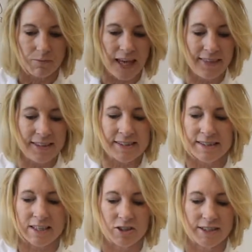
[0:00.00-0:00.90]
And this is
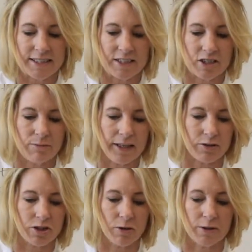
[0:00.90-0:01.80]
actually a teaching
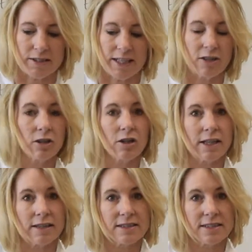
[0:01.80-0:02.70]
microscope because I could look
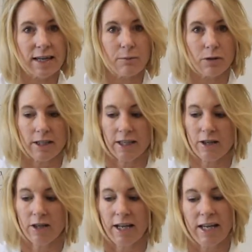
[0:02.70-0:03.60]
at this sample
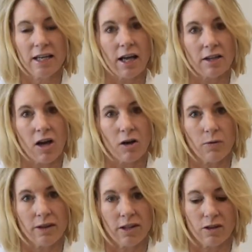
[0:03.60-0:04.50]
here along
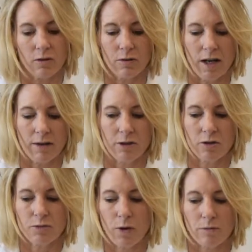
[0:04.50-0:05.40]
with you.
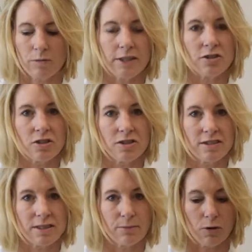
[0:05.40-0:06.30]
Yours probably is just a
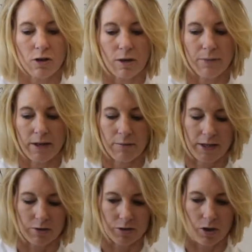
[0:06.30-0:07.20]
simple compound
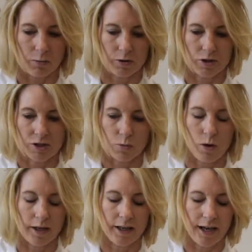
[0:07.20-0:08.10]
microscope with just
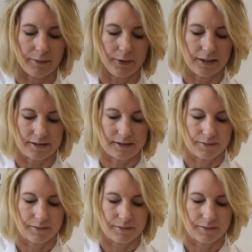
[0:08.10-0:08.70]
one eyepiece.